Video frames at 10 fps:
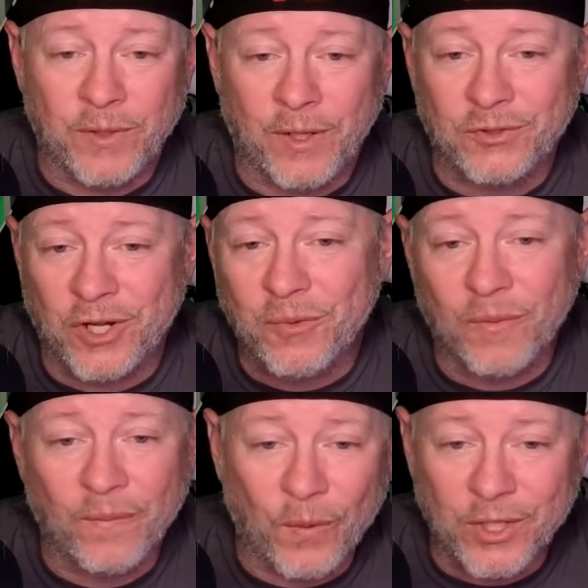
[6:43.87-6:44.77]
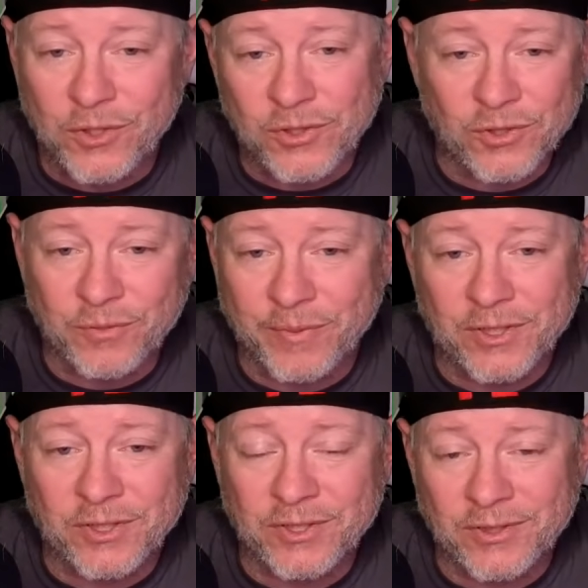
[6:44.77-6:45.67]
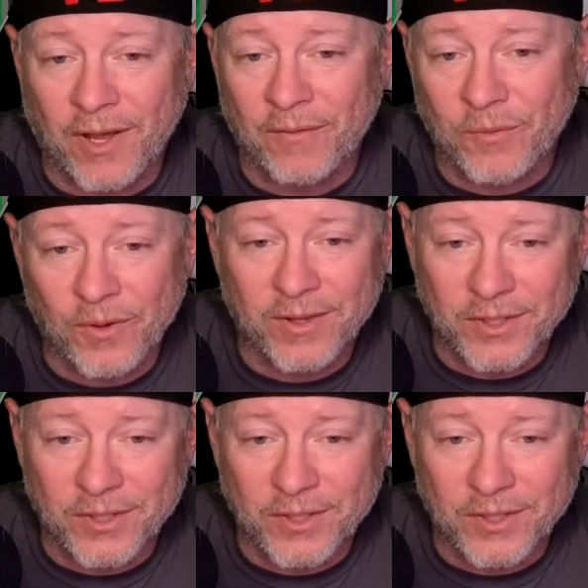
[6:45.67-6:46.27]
We all try to avoid using too much software